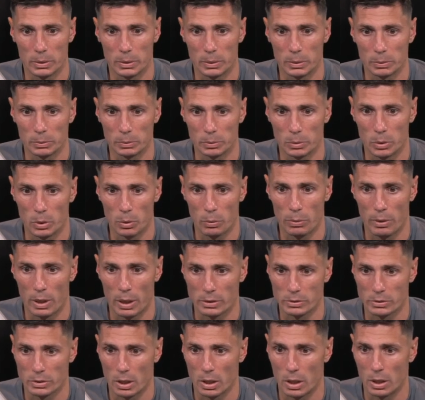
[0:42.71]
you know,
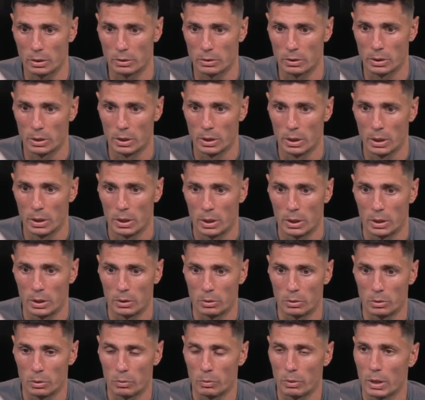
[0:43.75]
thanks God,
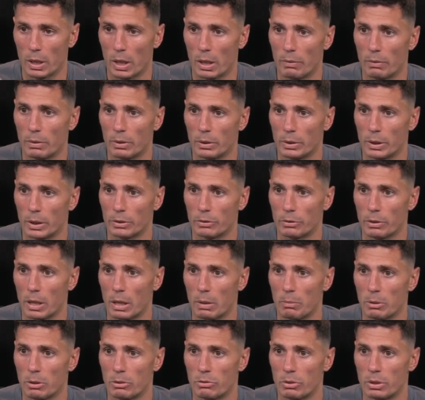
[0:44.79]
you know, we have another
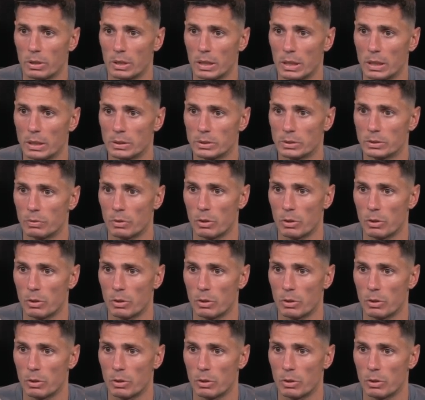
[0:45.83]
game in 3 days,